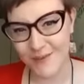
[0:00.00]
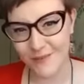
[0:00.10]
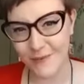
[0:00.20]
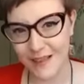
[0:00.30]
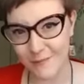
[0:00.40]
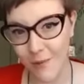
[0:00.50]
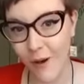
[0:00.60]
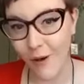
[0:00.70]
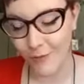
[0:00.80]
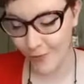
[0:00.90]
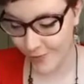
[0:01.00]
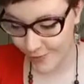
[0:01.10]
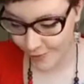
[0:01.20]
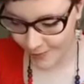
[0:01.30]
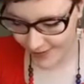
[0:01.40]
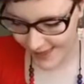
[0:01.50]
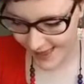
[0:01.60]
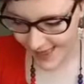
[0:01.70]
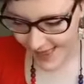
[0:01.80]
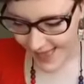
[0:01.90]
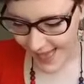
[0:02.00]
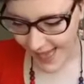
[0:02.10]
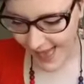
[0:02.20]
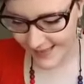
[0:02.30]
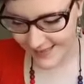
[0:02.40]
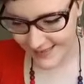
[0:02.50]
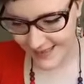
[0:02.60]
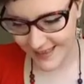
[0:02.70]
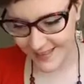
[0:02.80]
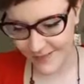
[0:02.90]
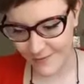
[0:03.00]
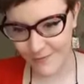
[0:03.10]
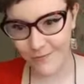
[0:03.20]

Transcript: developed part of the story, and it's